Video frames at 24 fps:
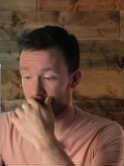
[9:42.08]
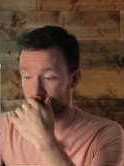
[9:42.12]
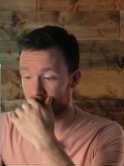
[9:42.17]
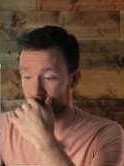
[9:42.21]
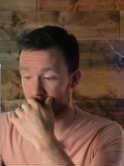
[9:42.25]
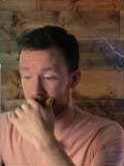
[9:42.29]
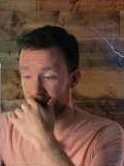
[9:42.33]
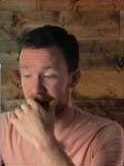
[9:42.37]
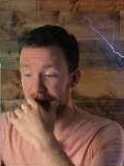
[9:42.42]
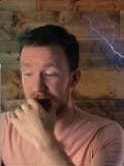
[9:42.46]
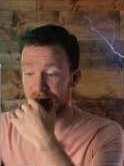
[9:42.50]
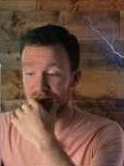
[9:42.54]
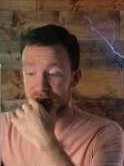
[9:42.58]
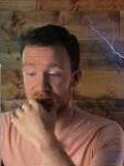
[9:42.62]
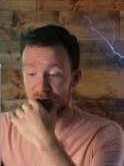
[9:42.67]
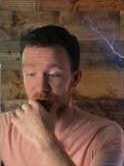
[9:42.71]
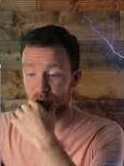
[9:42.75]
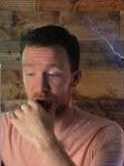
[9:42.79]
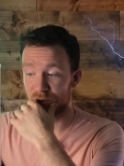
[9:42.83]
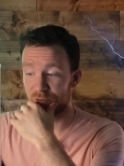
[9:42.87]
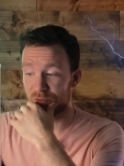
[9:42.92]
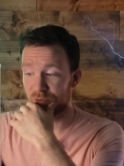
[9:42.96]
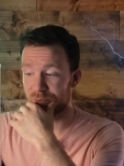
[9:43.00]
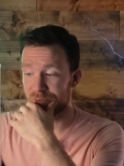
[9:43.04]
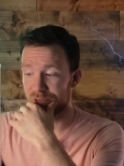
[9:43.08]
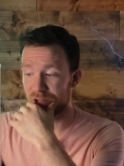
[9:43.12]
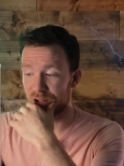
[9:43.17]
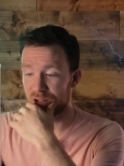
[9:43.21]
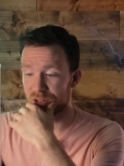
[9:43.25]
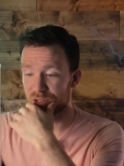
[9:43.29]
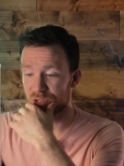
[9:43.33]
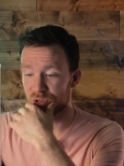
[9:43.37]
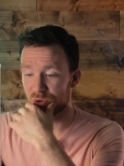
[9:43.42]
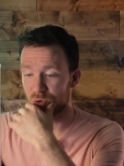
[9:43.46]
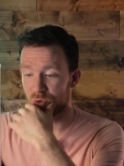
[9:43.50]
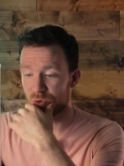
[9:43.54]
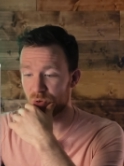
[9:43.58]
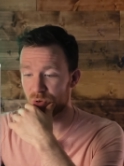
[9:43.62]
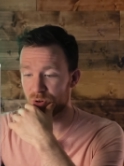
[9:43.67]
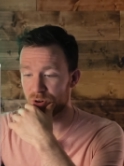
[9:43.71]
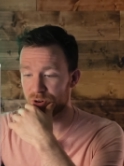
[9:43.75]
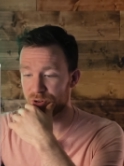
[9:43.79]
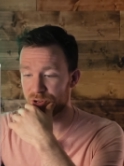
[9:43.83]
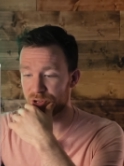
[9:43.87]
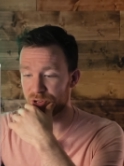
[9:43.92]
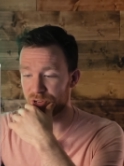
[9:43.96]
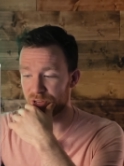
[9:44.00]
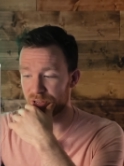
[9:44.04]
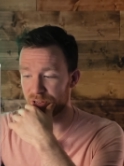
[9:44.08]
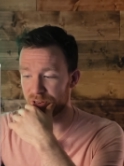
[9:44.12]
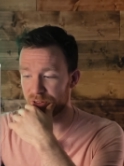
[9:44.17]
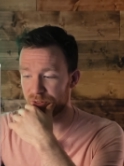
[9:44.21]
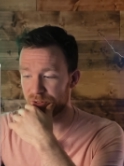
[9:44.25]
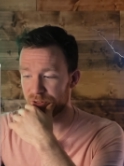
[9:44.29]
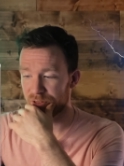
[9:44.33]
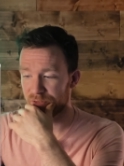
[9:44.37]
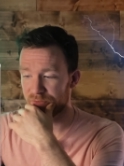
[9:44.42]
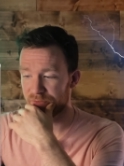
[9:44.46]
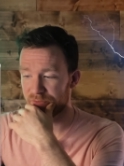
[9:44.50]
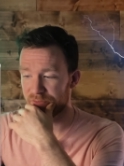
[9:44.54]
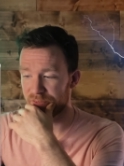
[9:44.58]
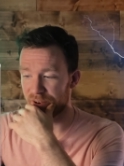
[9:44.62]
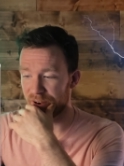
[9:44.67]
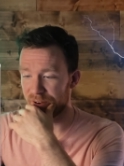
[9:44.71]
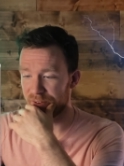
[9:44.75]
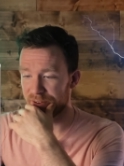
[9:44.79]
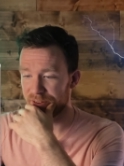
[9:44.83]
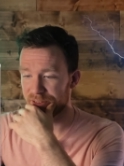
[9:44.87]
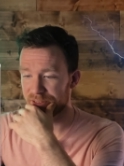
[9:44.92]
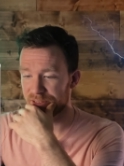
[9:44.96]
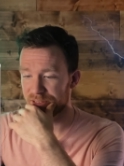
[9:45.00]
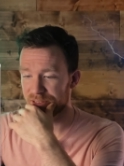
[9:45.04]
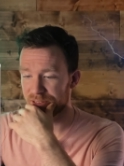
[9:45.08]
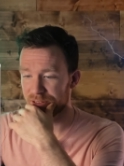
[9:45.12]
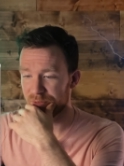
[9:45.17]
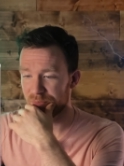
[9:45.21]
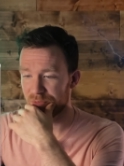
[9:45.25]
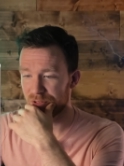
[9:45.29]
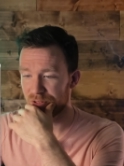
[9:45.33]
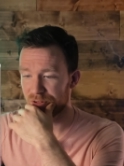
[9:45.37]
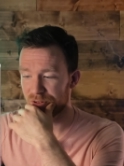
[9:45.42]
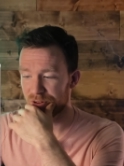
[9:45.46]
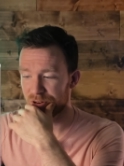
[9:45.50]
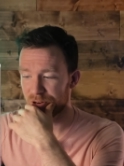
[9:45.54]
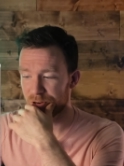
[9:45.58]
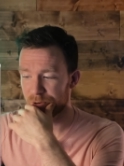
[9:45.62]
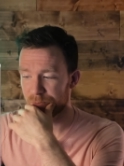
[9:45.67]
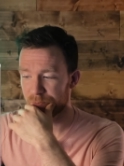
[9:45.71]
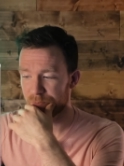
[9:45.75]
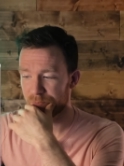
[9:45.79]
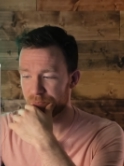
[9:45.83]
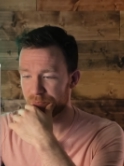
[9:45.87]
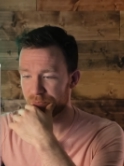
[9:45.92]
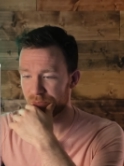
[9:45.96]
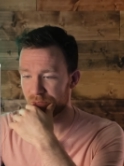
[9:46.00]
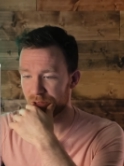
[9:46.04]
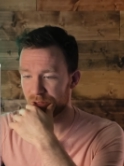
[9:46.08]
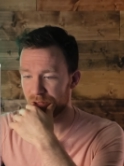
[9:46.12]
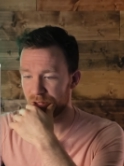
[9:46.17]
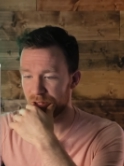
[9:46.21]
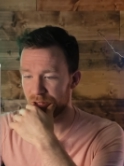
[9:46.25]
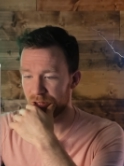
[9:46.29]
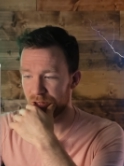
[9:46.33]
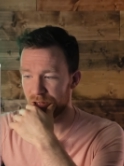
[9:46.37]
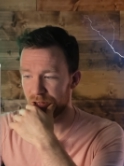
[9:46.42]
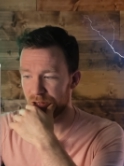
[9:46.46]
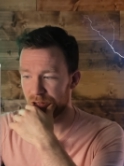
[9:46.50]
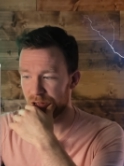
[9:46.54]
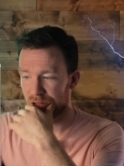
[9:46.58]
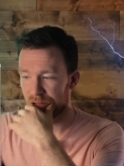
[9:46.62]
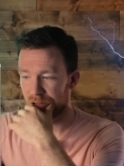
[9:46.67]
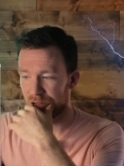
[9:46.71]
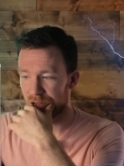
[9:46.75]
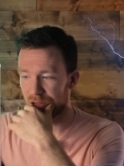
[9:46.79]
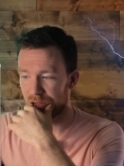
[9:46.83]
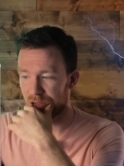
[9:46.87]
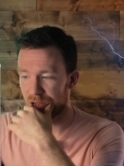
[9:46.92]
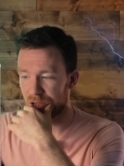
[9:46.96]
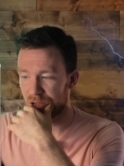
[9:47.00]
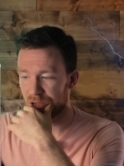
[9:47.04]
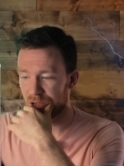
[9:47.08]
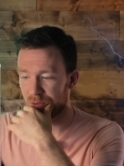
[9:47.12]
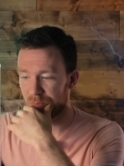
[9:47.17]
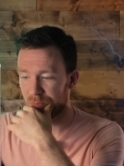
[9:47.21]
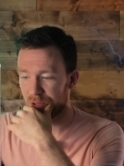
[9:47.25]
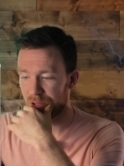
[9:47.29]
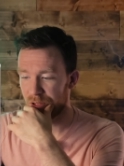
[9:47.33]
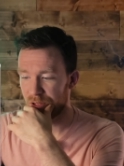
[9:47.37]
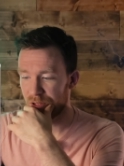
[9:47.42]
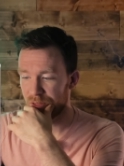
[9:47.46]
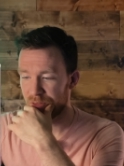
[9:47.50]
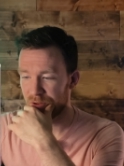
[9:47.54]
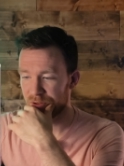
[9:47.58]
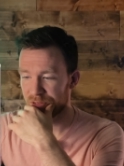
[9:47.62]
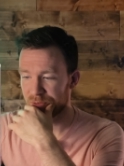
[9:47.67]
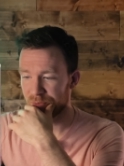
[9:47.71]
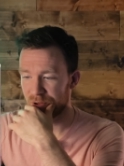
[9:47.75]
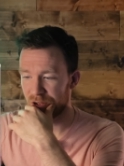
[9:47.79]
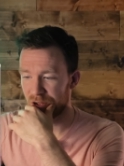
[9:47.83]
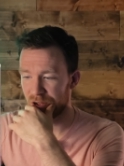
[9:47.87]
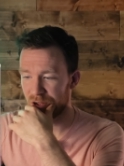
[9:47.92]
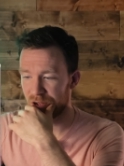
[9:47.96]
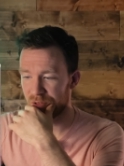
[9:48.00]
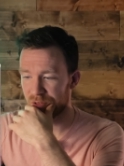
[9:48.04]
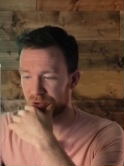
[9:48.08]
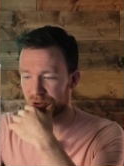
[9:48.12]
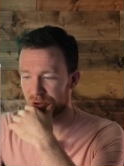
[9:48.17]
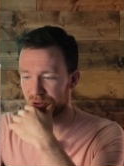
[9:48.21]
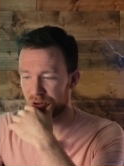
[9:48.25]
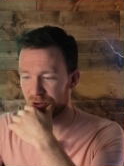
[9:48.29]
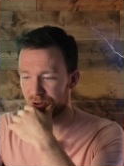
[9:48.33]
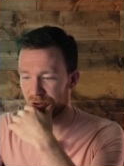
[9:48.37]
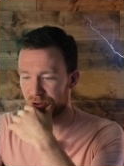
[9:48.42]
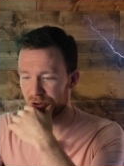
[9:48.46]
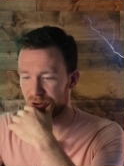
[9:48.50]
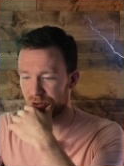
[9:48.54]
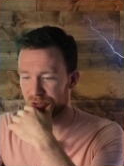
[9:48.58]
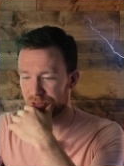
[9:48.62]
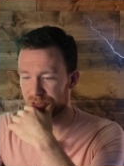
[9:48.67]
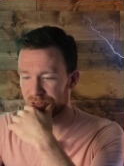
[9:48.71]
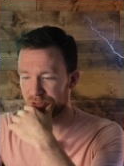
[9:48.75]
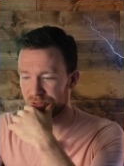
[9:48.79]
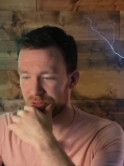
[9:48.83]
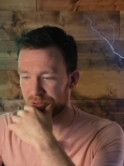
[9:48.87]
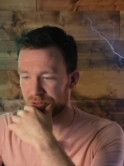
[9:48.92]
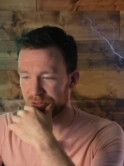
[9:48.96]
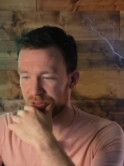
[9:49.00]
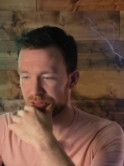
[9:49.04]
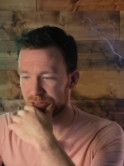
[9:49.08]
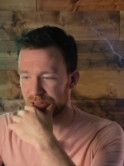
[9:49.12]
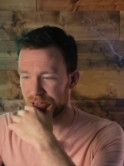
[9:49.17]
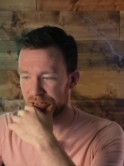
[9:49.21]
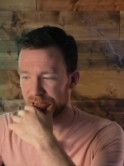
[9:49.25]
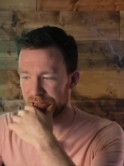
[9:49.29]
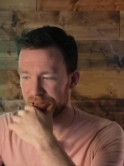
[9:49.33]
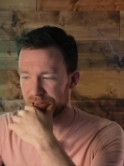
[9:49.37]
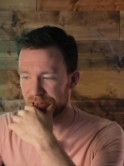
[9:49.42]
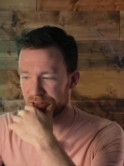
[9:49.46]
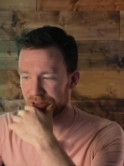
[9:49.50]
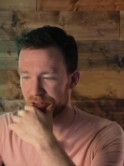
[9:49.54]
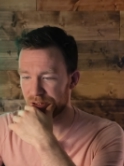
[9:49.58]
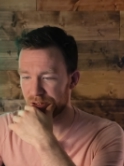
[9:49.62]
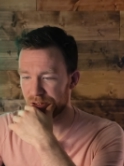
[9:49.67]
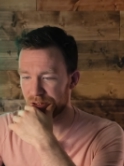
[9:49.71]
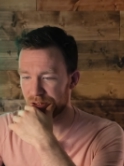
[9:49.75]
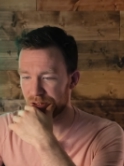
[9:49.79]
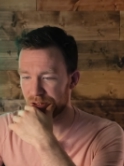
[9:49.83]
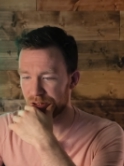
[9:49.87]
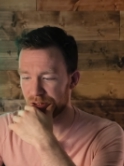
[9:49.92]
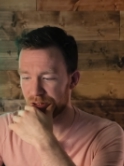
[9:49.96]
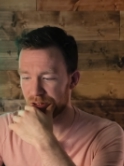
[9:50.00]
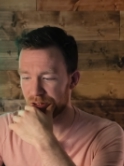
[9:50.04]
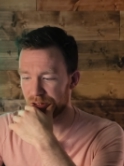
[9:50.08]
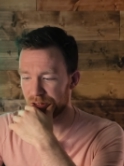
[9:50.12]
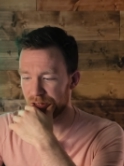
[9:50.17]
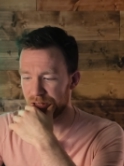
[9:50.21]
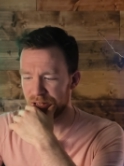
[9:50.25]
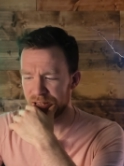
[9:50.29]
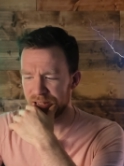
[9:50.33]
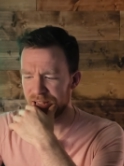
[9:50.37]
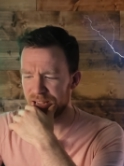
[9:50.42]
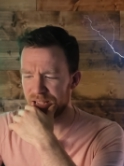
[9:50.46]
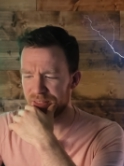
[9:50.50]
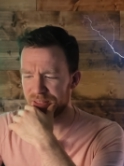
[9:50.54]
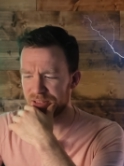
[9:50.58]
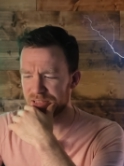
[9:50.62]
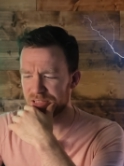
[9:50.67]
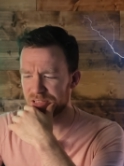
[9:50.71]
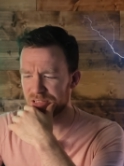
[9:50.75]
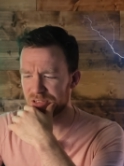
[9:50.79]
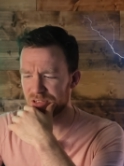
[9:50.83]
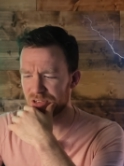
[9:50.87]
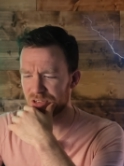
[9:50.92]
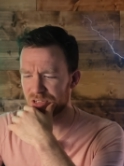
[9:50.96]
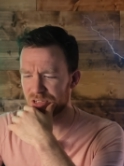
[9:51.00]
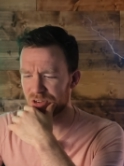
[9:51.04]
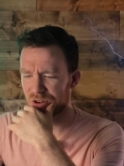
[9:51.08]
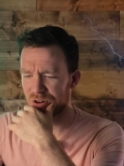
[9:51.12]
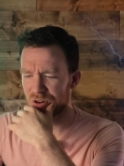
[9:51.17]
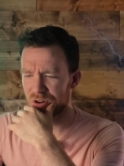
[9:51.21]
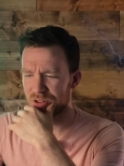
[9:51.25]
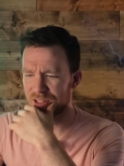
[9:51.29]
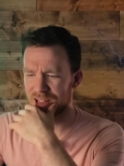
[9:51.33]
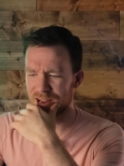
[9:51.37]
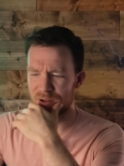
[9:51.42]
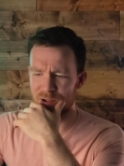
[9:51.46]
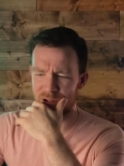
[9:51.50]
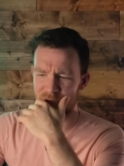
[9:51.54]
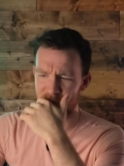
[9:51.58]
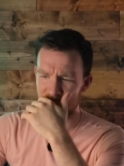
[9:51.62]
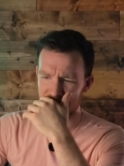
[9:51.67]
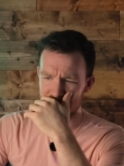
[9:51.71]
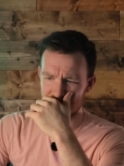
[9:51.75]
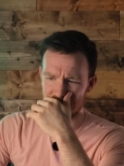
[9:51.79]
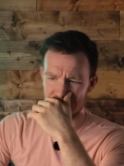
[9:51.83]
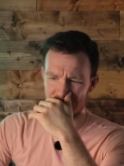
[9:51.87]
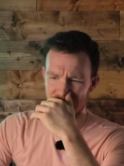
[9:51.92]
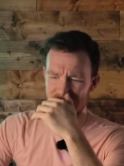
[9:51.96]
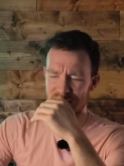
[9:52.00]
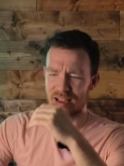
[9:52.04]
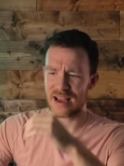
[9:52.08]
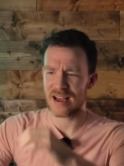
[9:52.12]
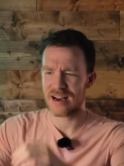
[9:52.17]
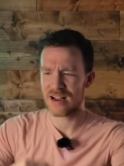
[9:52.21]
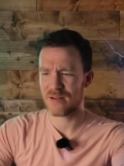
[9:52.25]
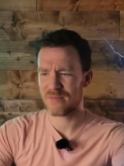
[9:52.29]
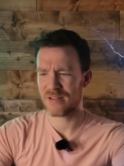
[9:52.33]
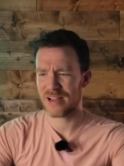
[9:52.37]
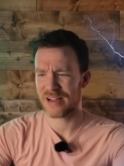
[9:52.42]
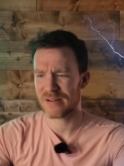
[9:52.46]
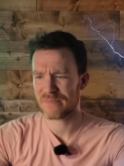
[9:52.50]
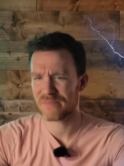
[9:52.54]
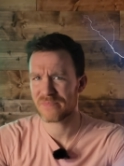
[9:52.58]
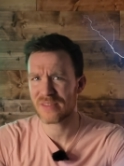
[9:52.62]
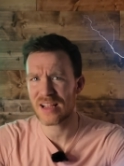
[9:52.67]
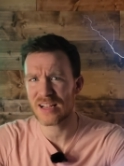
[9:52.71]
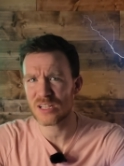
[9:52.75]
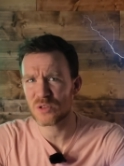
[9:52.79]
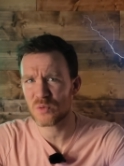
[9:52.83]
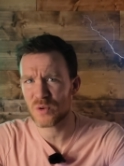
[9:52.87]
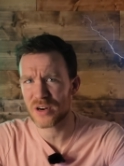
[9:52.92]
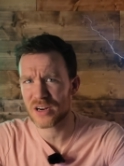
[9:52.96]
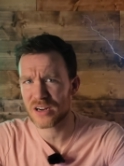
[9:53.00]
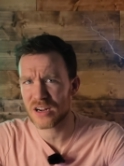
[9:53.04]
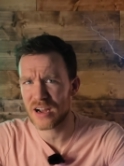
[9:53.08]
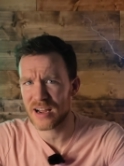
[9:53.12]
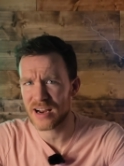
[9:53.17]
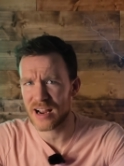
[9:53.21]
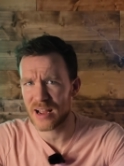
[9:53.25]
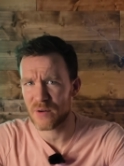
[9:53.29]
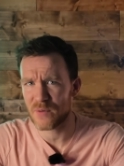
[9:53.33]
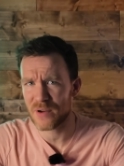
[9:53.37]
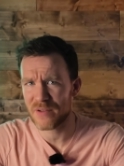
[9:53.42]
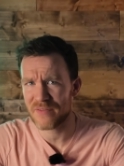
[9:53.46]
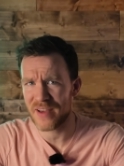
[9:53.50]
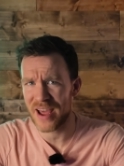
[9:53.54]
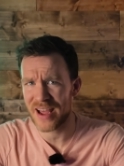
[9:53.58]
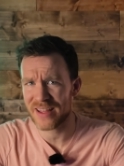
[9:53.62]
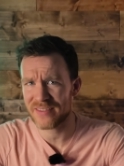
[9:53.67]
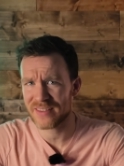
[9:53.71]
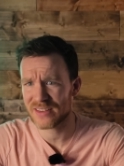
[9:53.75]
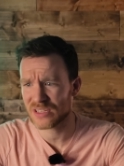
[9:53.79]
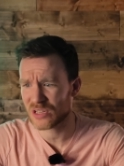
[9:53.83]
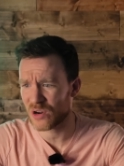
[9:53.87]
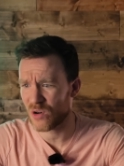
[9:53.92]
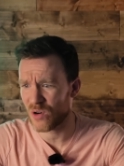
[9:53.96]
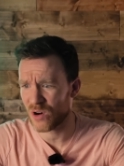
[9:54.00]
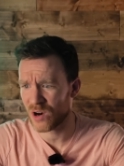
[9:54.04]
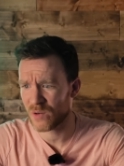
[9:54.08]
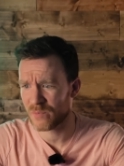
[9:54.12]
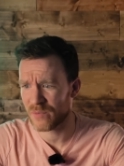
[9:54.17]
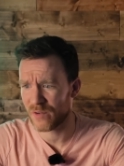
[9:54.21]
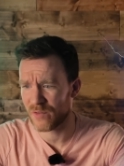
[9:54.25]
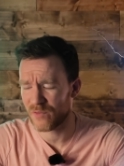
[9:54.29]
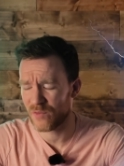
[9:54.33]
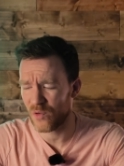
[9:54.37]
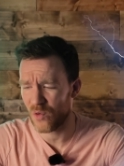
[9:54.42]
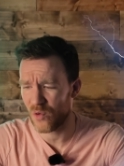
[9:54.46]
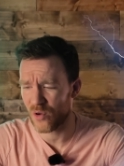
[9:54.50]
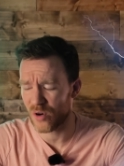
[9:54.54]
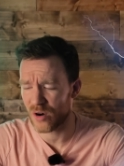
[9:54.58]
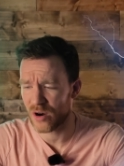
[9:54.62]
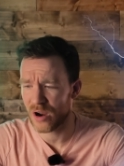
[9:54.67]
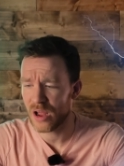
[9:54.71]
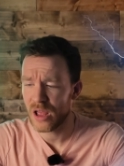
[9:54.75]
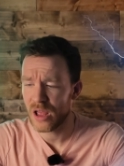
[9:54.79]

Yes, the one from Lost Origin. It looks very similar. There's some other card arts it looks like. Yeah, this is just a card like when I first looked at it, I'm like, I swear to God, we've had this card before.